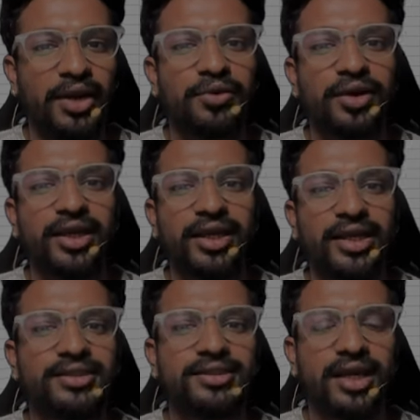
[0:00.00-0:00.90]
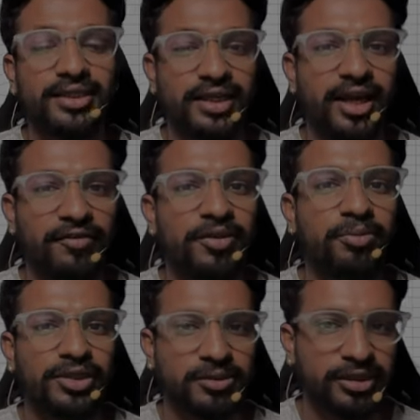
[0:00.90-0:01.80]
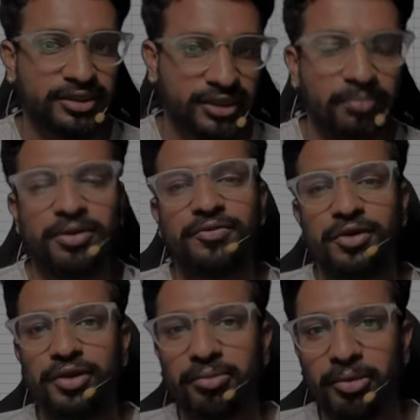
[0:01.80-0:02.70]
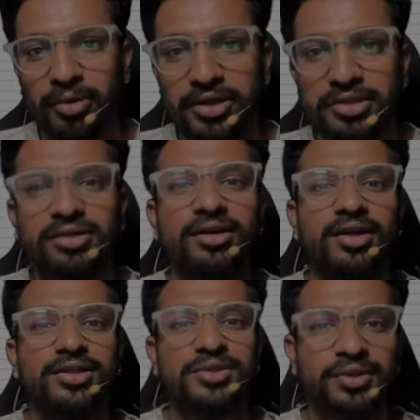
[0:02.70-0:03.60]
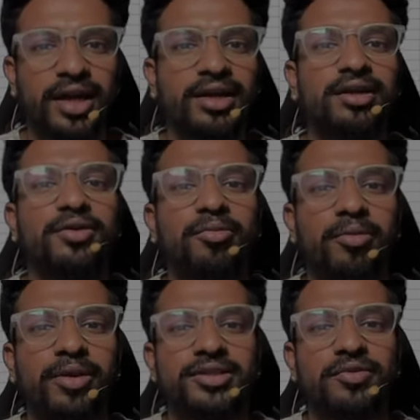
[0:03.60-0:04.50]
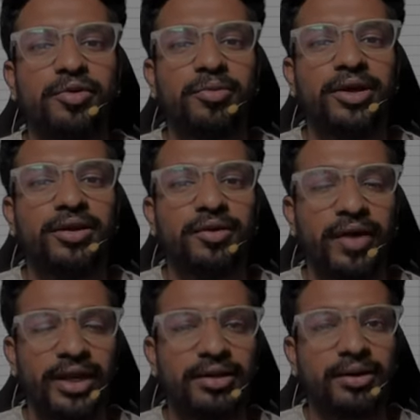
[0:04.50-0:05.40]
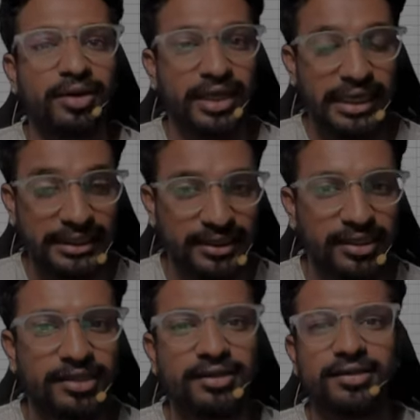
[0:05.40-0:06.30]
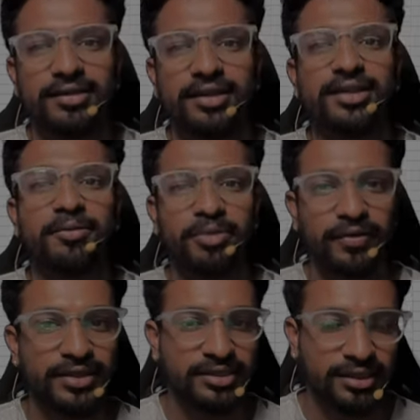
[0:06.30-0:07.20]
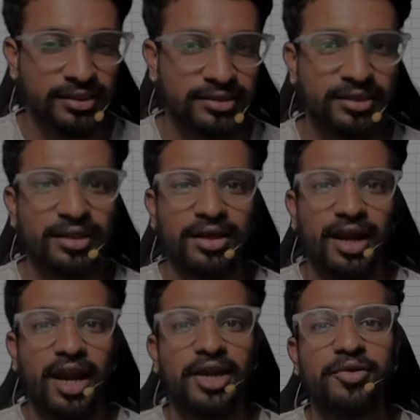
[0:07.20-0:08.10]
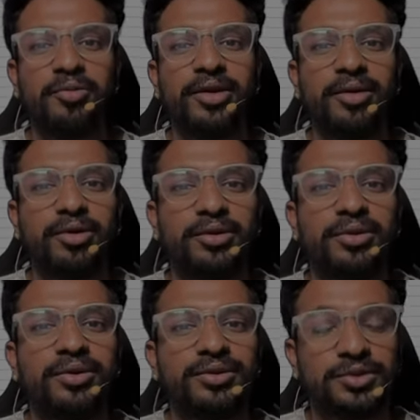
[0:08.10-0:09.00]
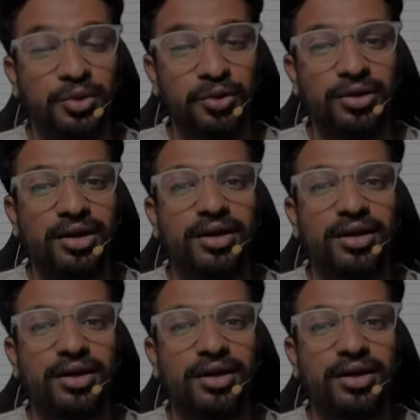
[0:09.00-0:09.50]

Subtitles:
you in each and every possible step for your preparation, so that your preparation would be quite a lot easier than the previous years, and you would be able to score